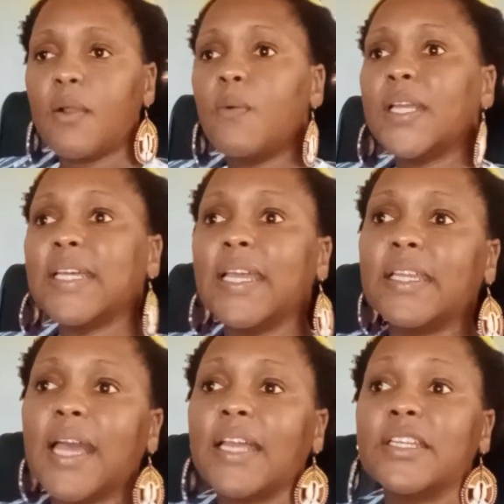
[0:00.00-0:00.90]
What
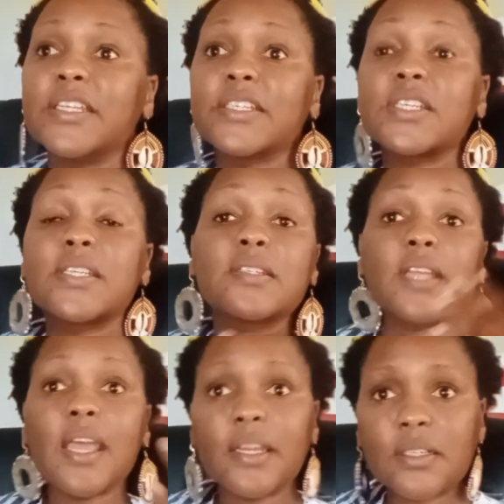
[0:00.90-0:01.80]
I
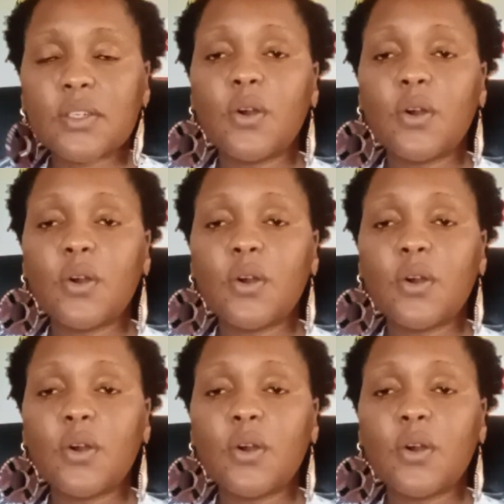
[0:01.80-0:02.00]
understand